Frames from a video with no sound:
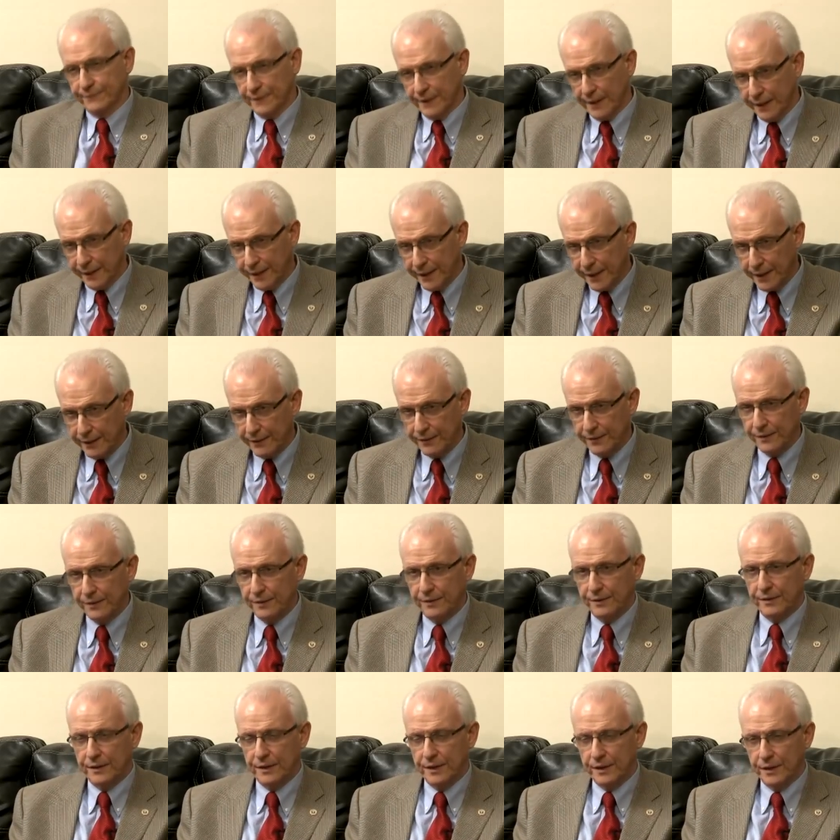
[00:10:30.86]

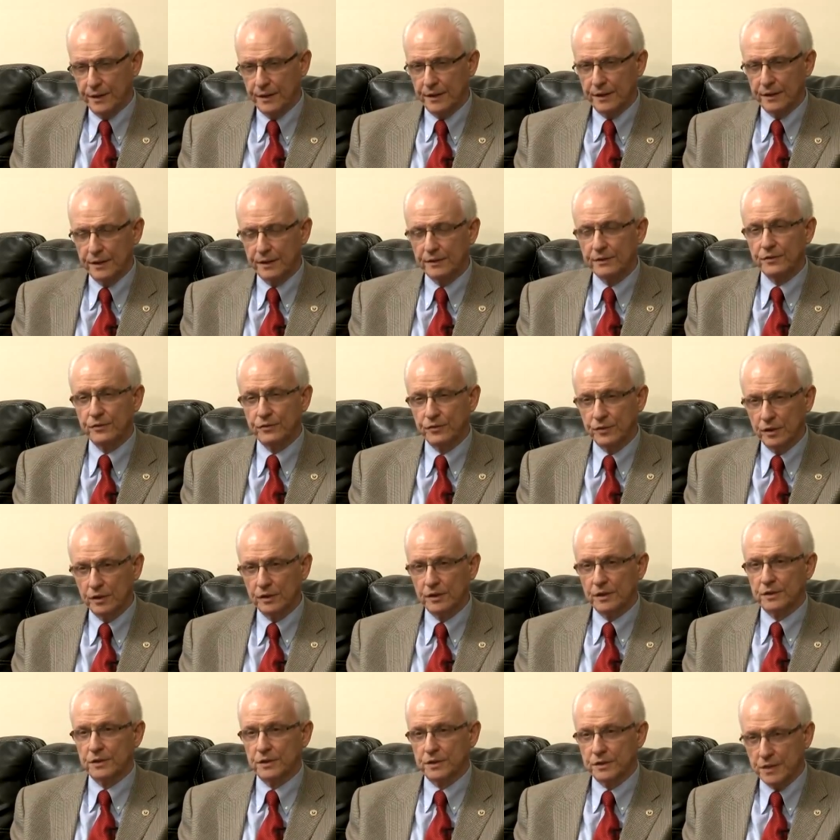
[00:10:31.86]
another an, another thing
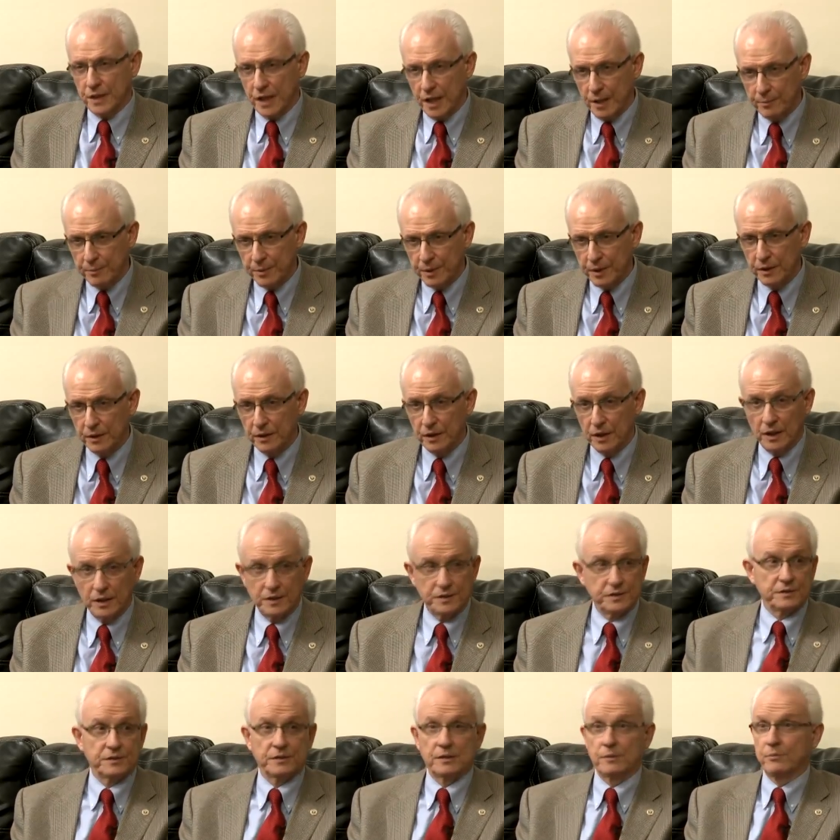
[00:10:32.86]
that is happening
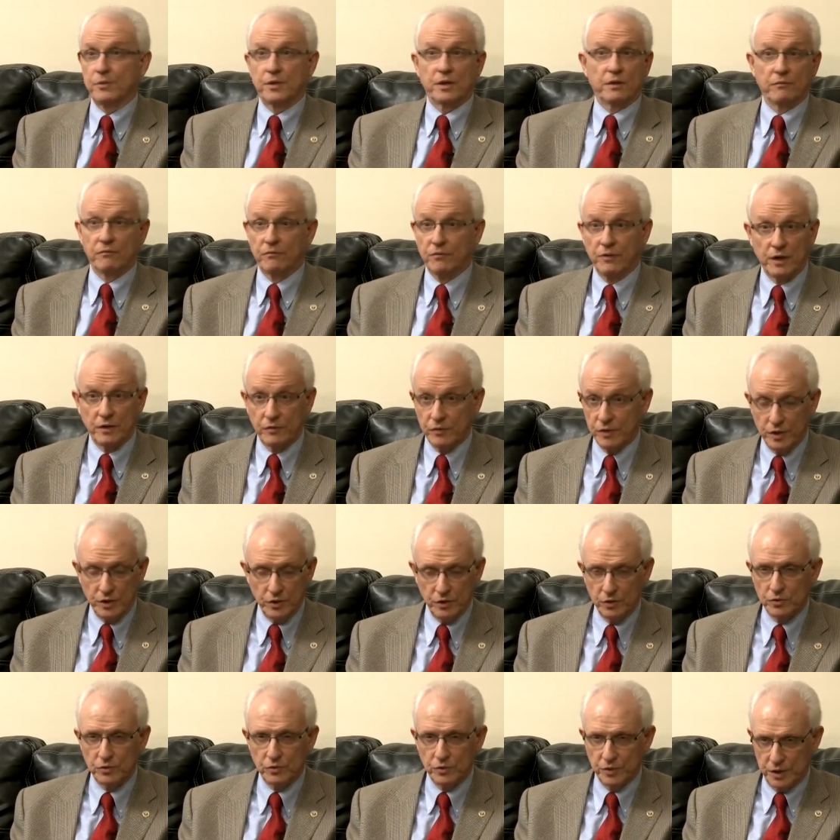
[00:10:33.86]
as something very
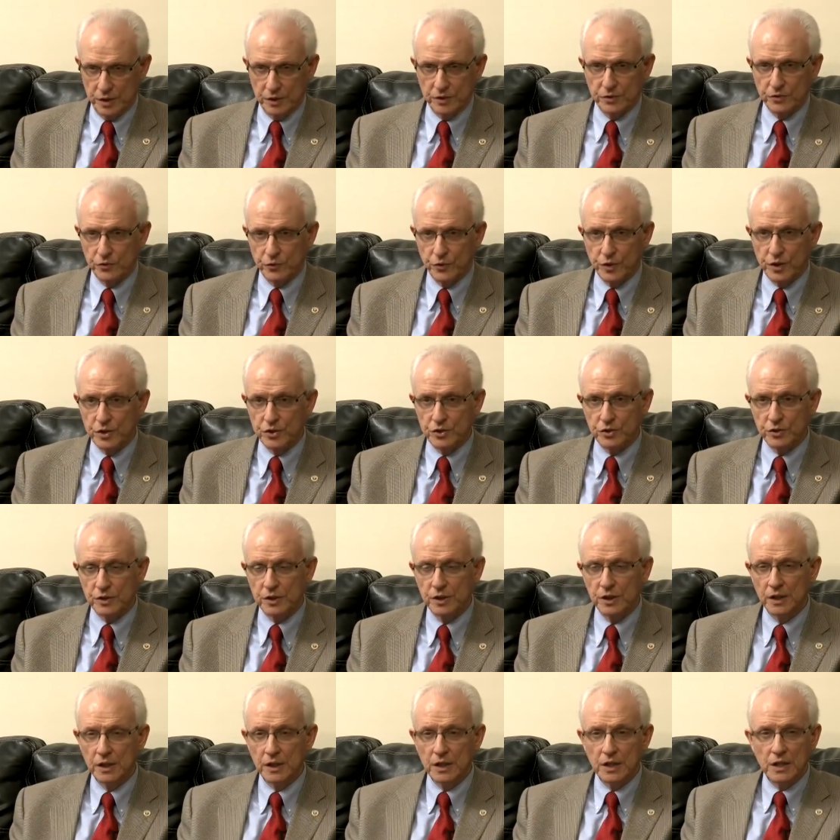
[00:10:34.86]
new in the
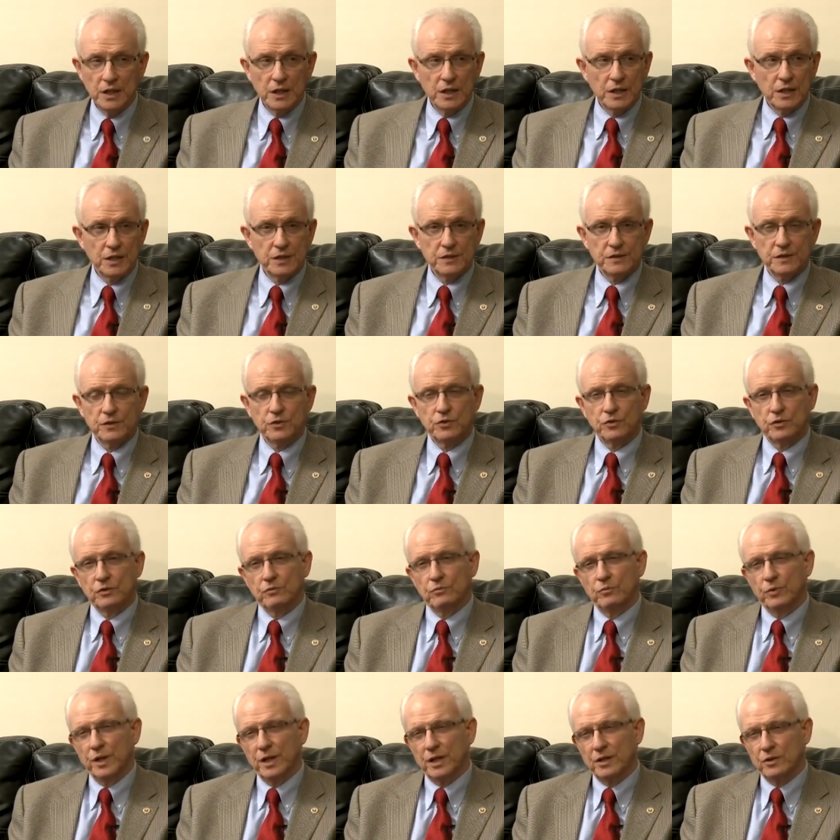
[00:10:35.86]
region is that
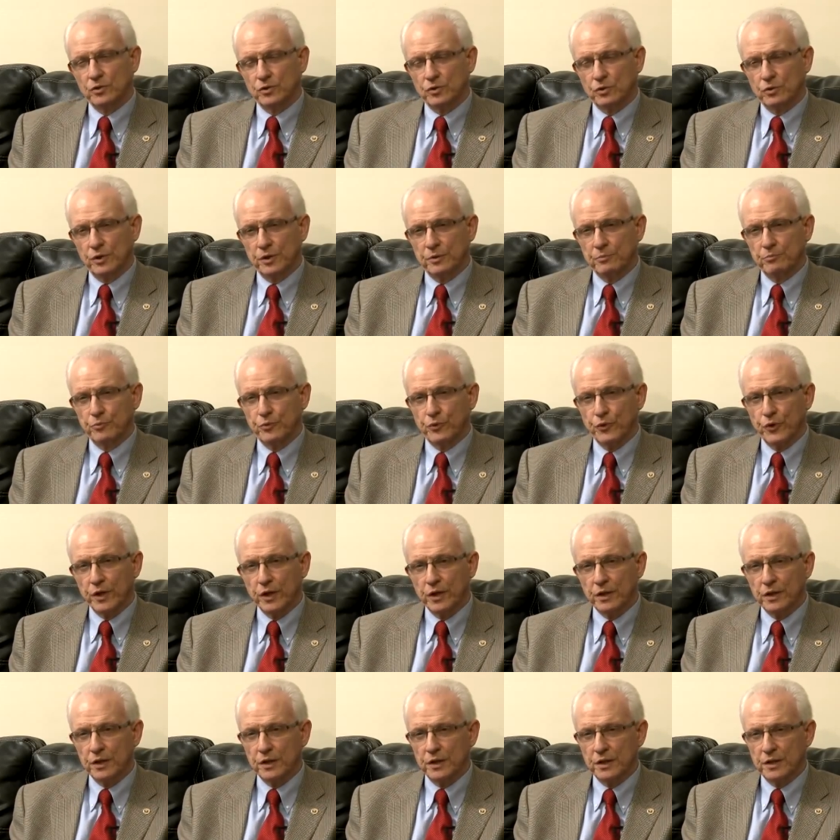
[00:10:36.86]
we are not only
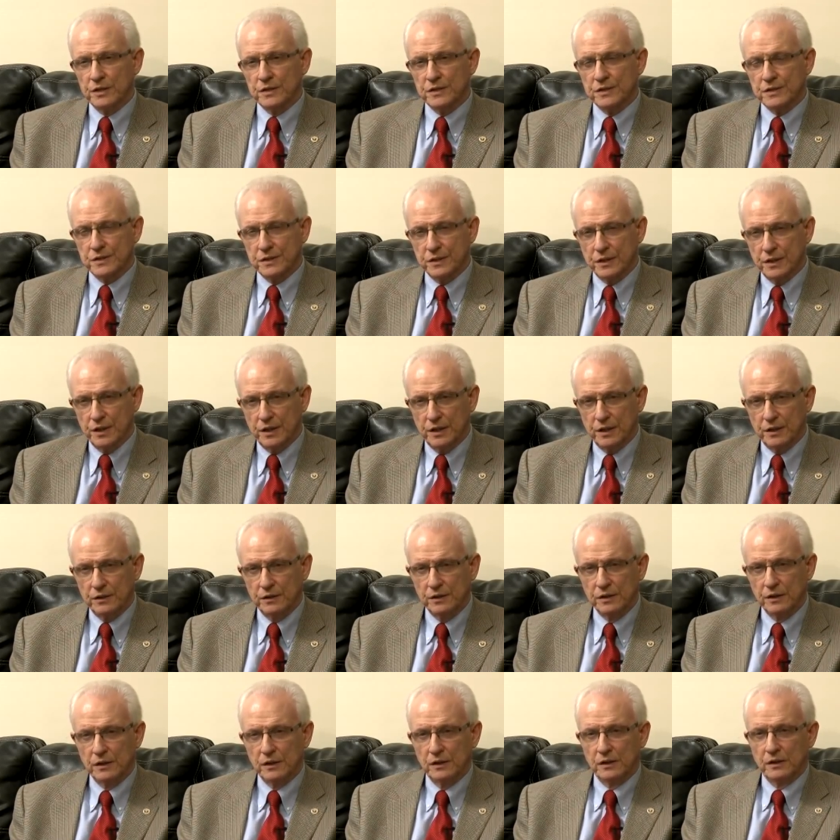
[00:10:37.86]
bringing inside
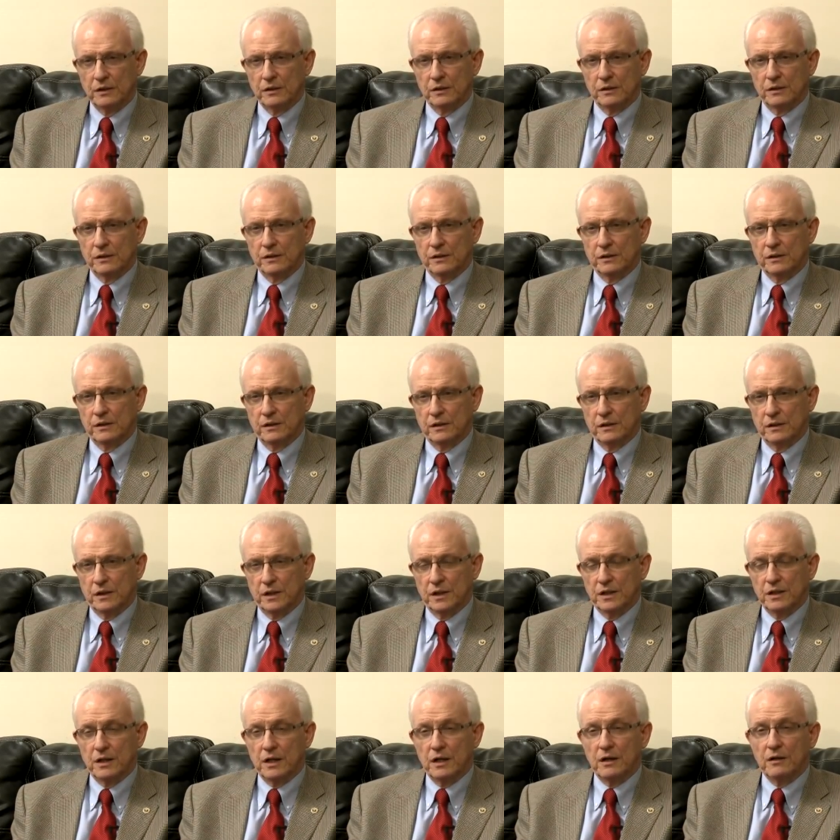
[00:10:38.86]
uh,
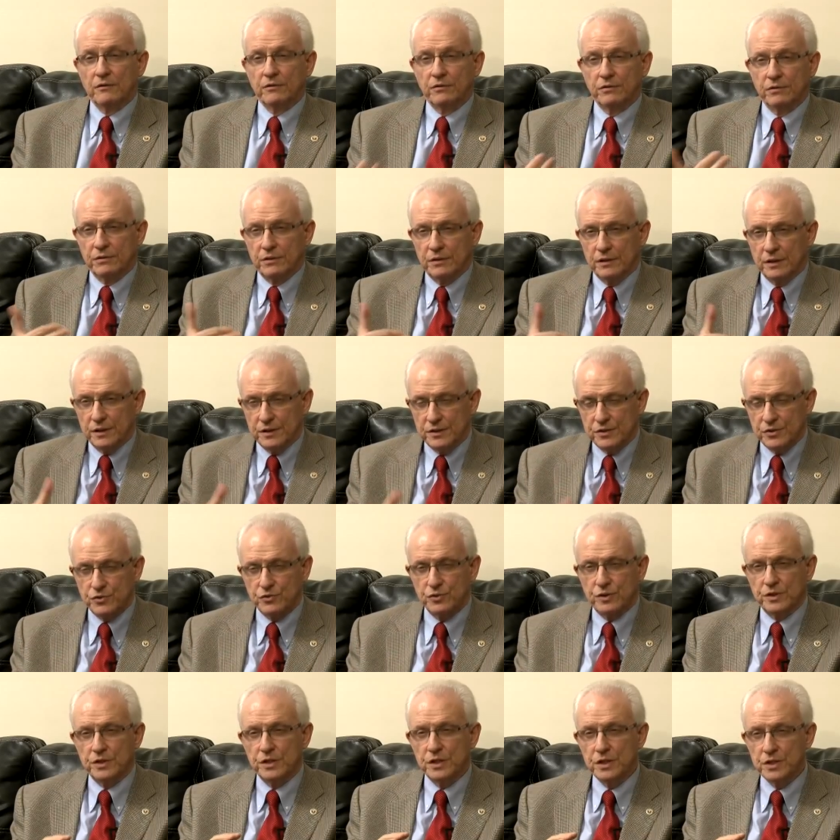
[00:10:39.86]
an, a
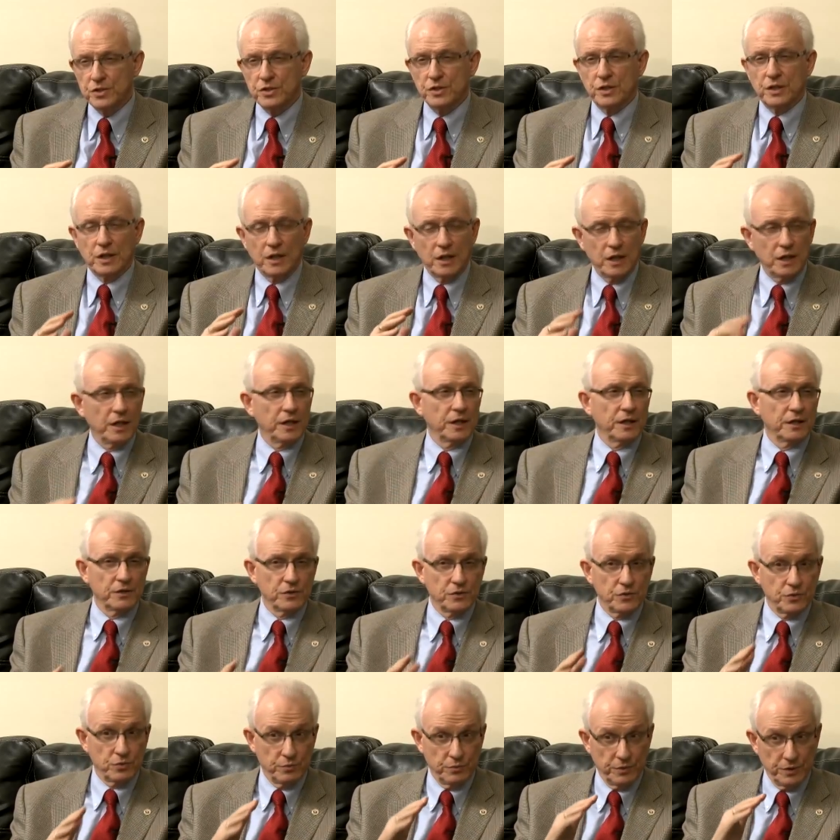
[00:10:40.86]
strategic
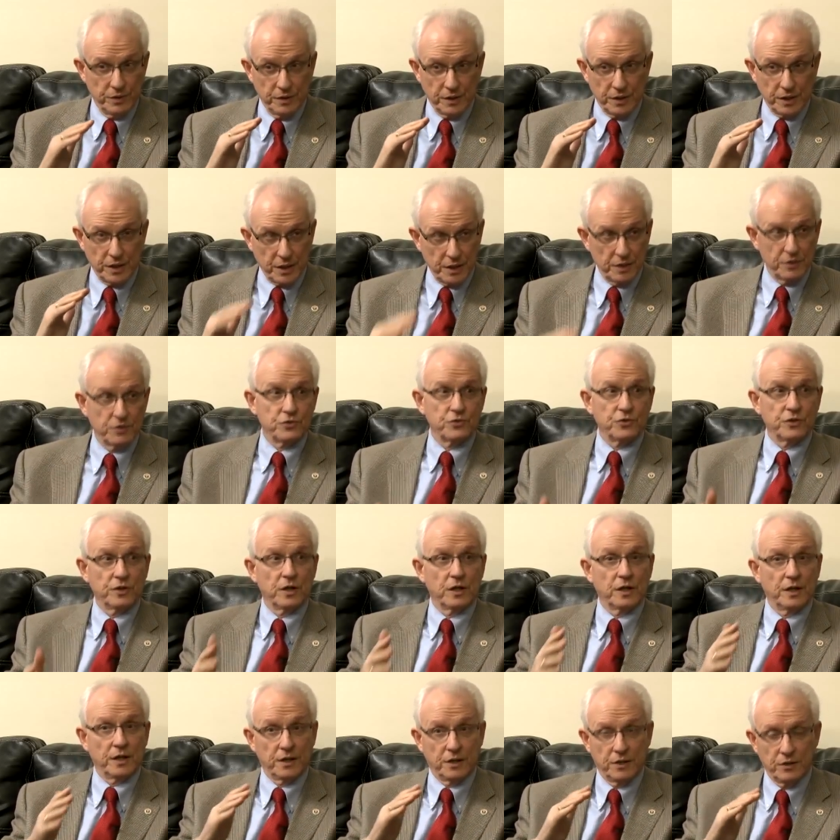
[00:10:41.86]
alliance with a country
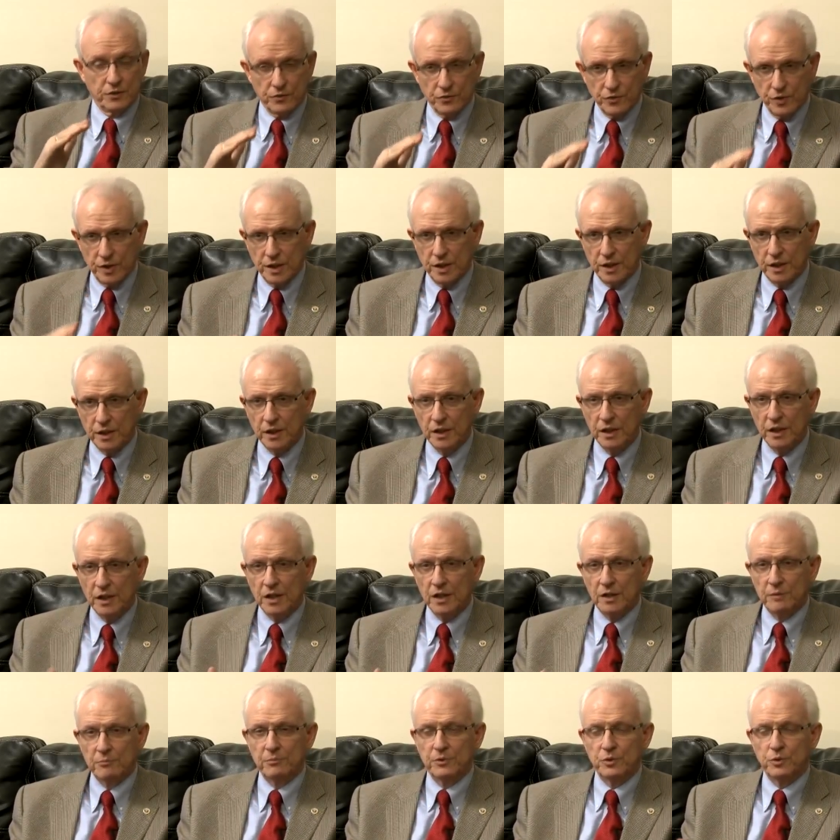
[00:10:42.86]
like Iran,
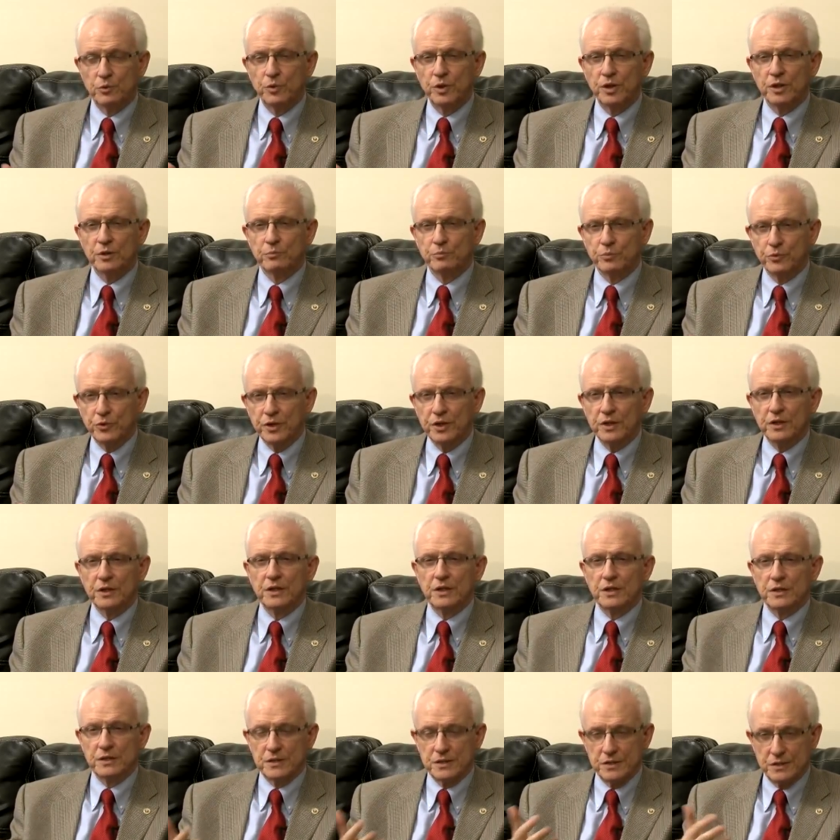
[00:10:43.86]
but we are bringing
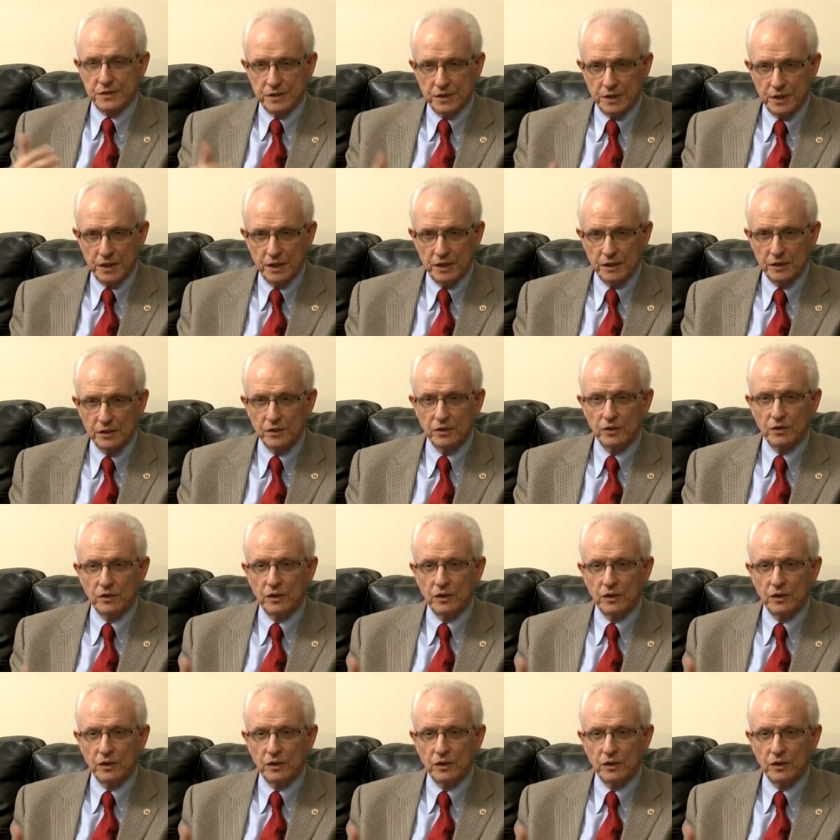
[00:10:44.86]
inside